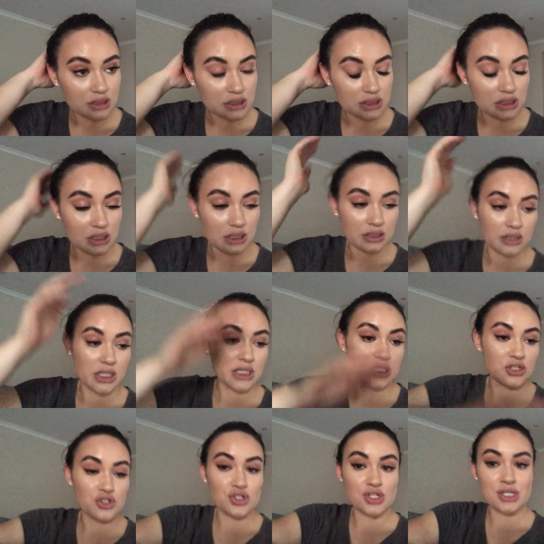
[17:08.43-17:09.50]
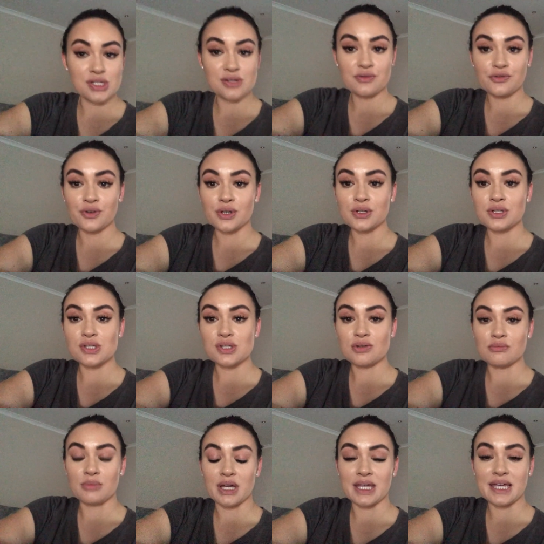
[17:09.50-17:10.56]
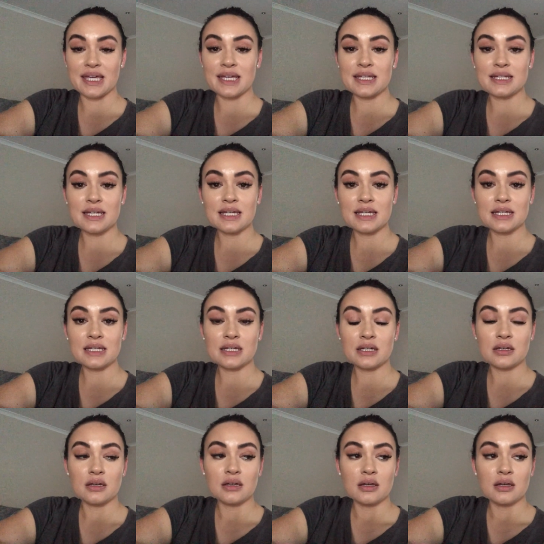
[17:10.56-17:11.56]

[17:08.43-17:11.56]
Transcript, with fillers: yeah, I can just focus on my eating.